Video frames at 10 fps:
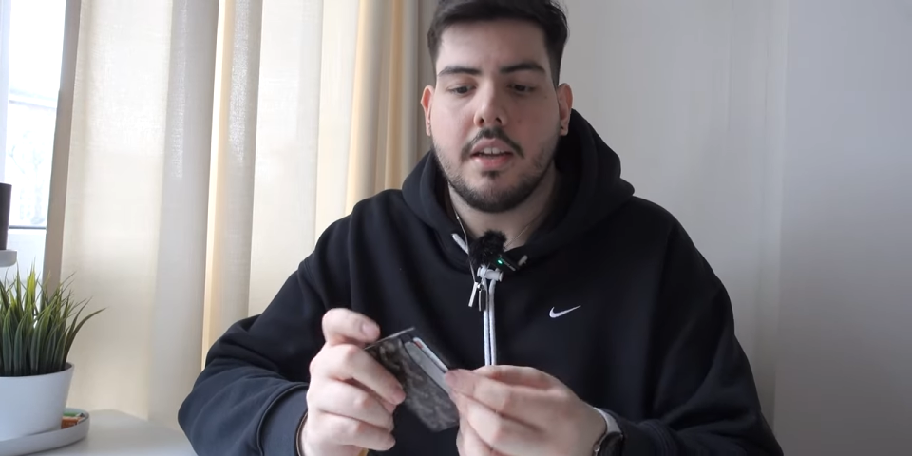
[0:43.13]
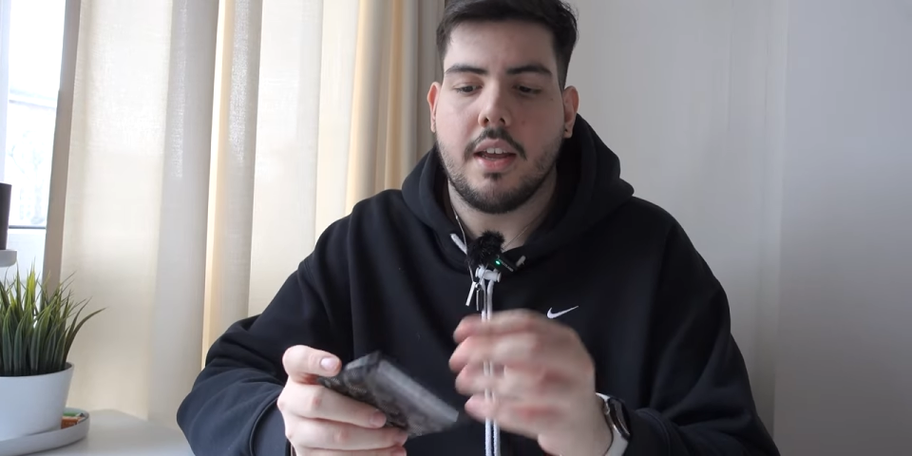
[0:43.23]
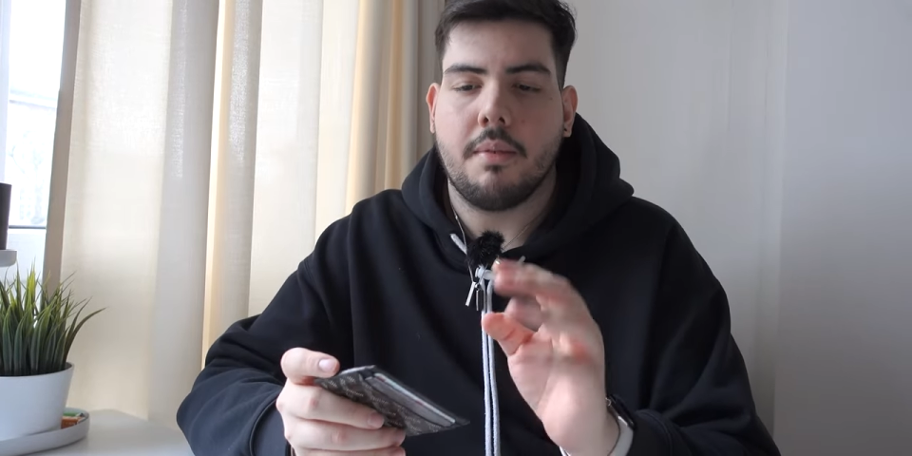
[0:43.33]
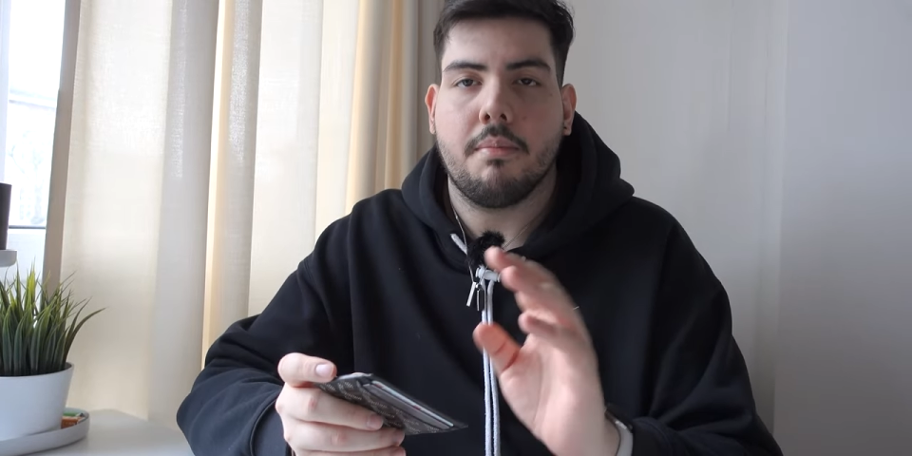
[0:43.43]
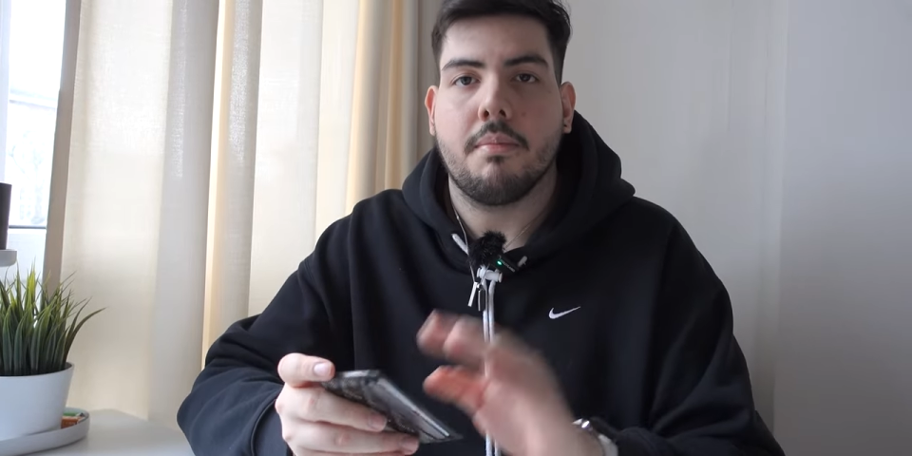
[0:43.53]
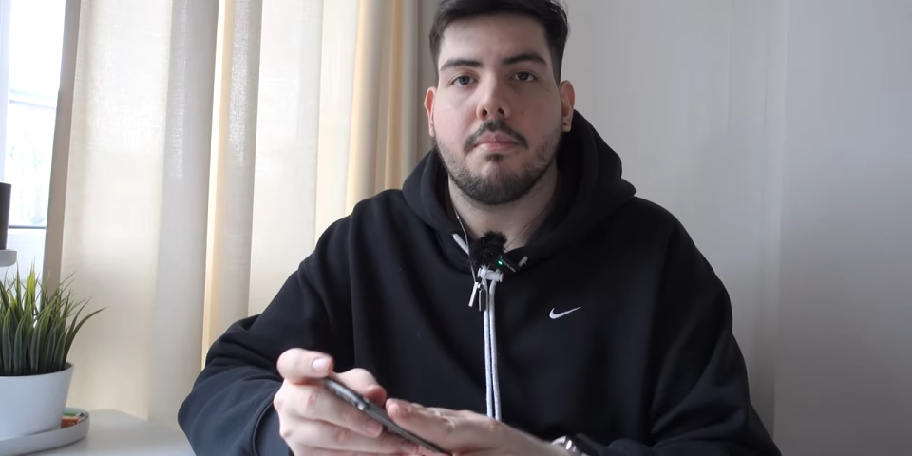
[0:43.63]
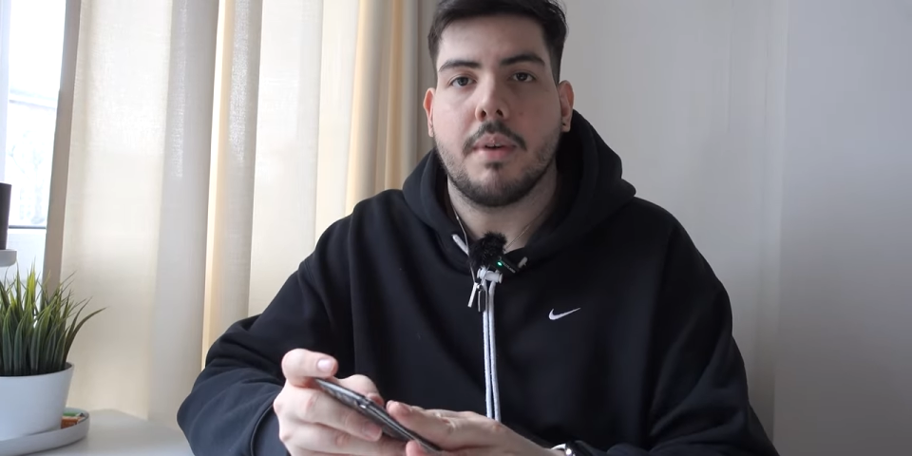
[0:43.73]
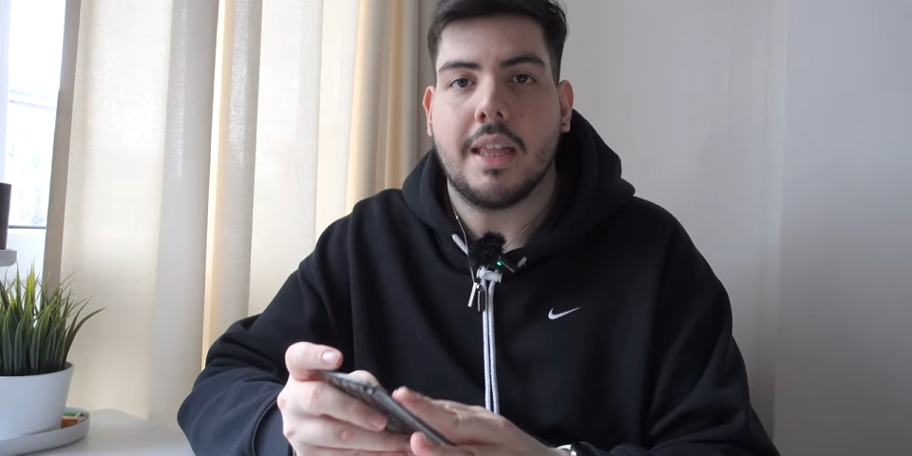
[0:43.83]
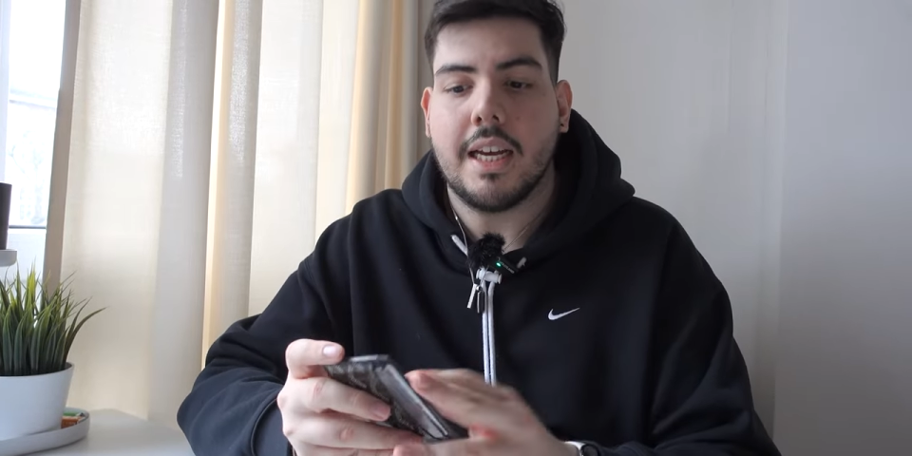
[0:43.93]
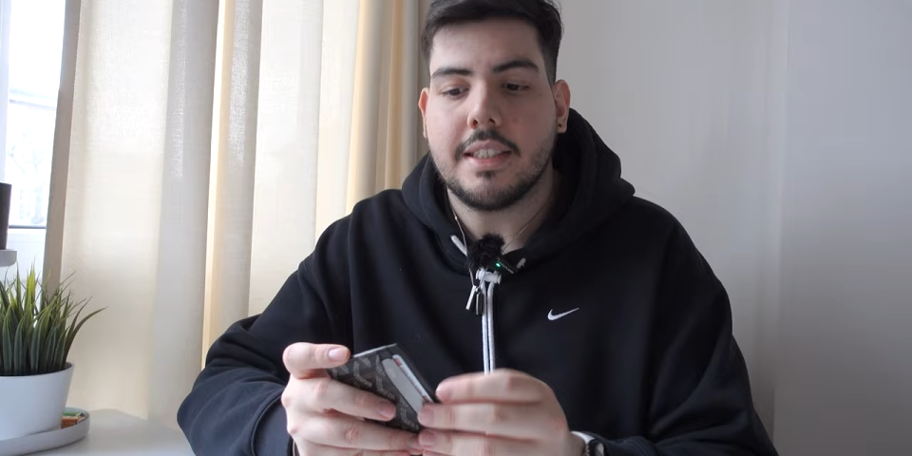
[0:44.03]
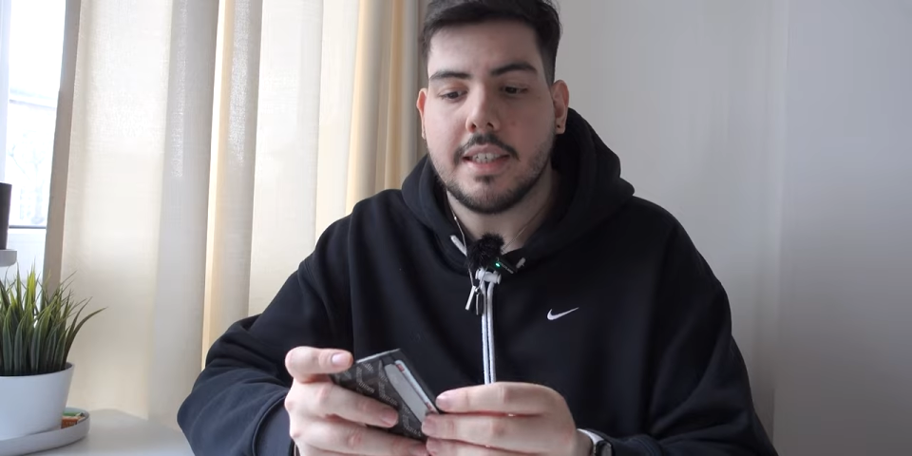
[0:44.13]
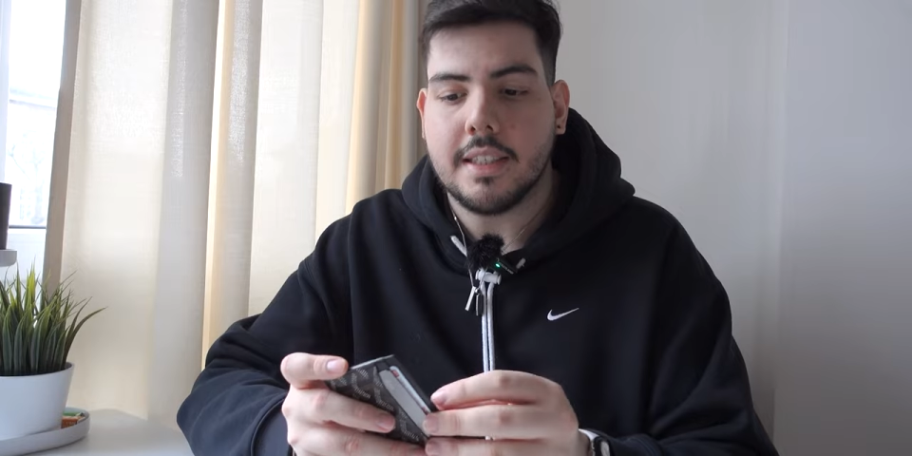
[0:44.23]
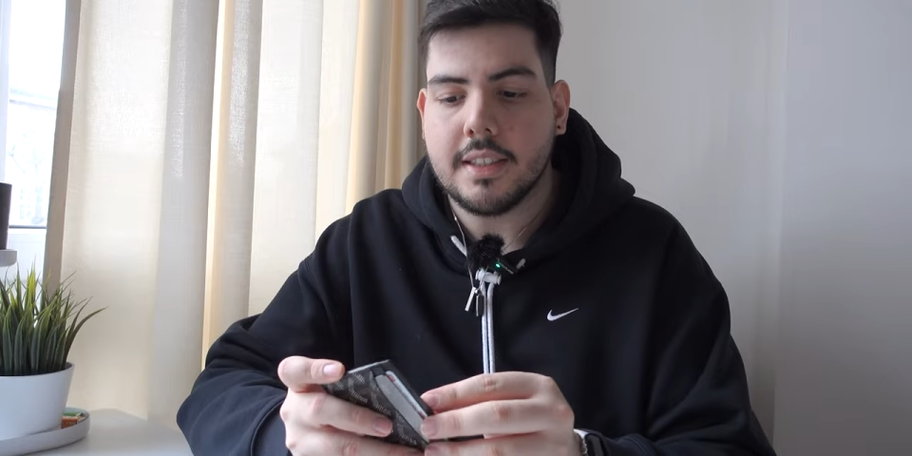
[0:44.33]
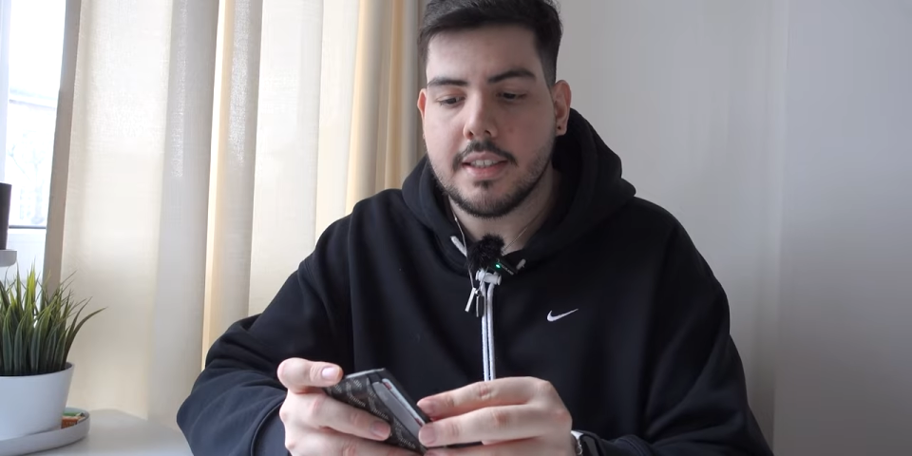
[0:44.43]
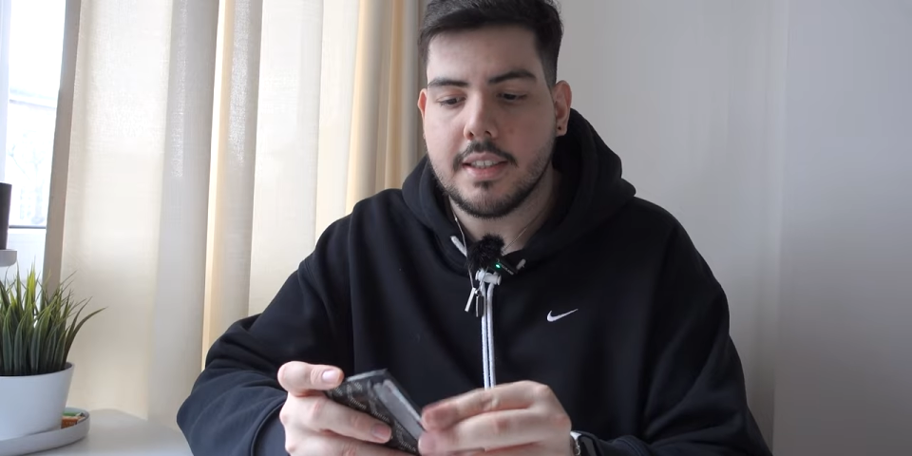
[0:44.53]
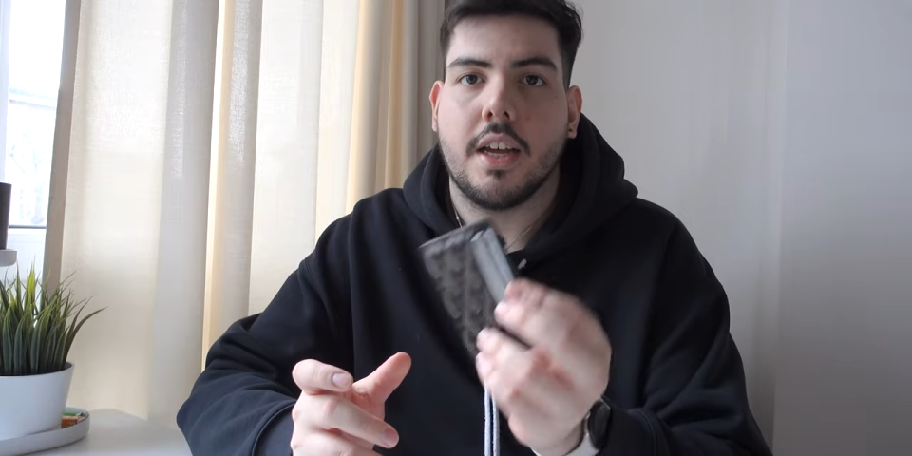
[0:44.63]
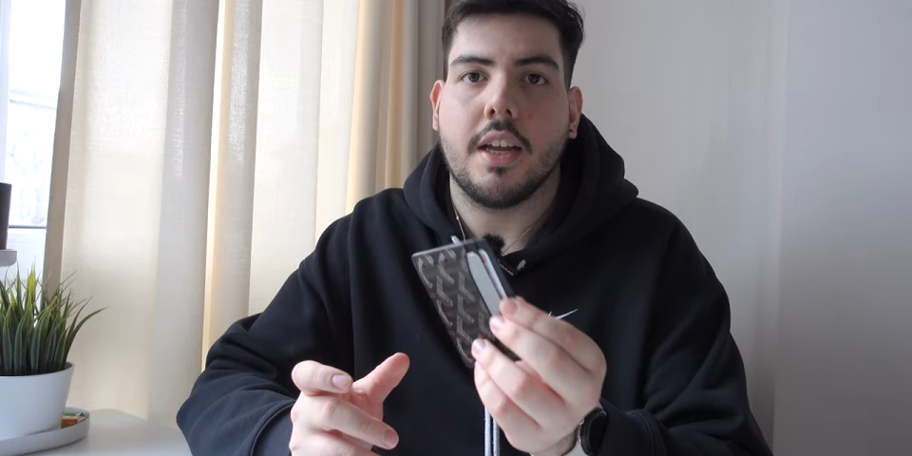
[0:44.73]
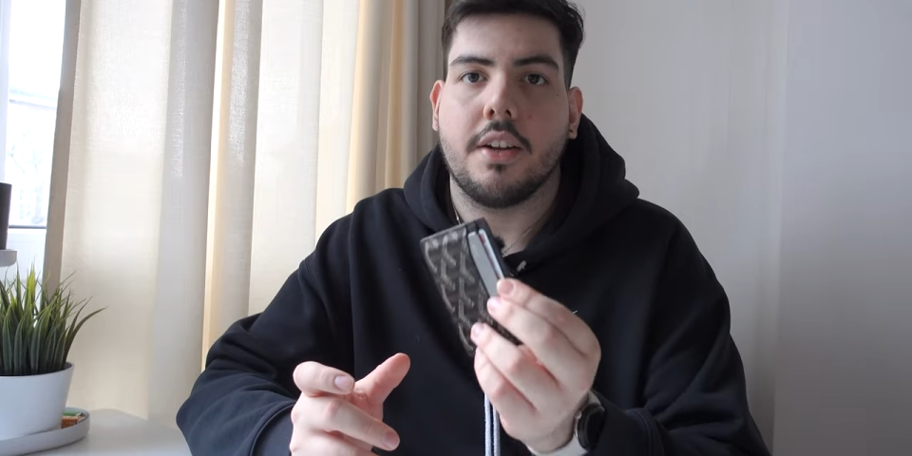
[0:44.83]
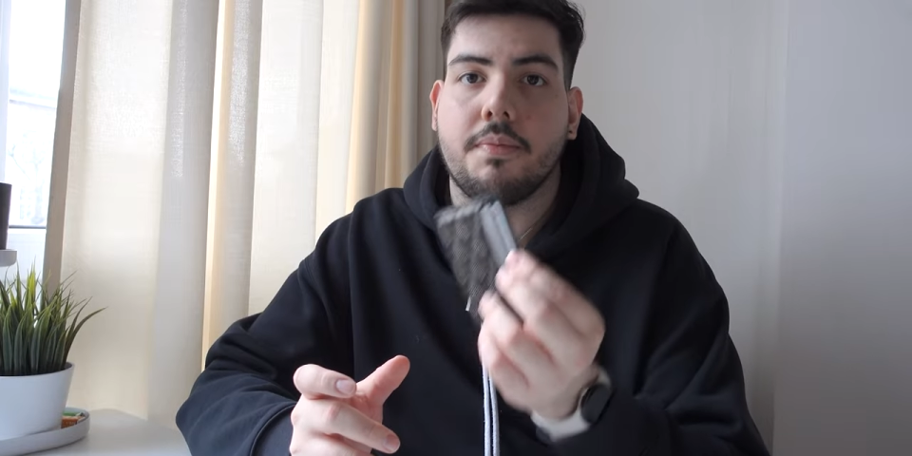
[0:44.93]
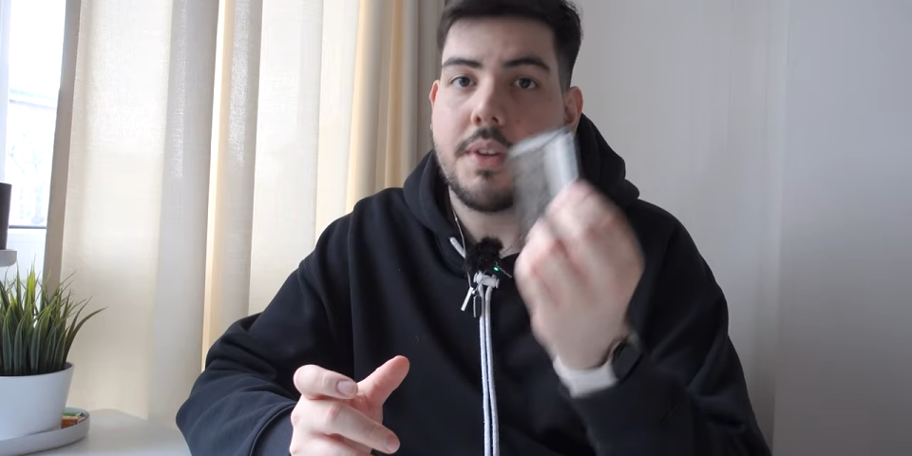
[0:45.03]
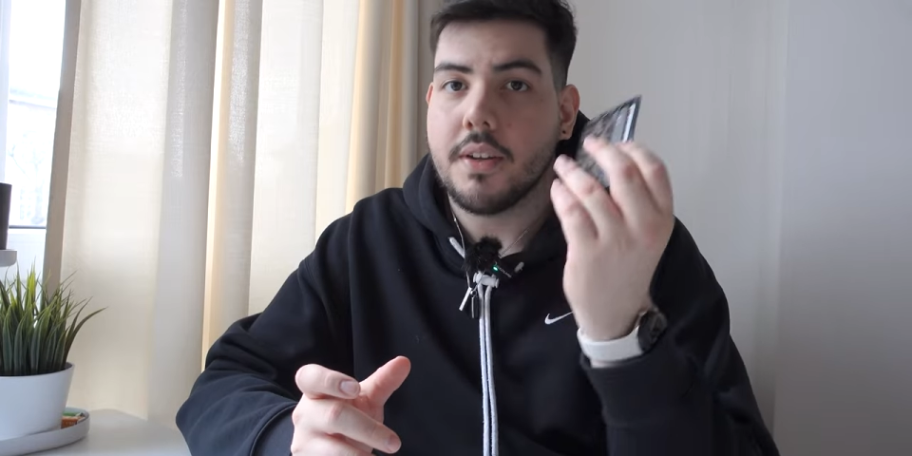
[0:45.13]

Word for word: and my license and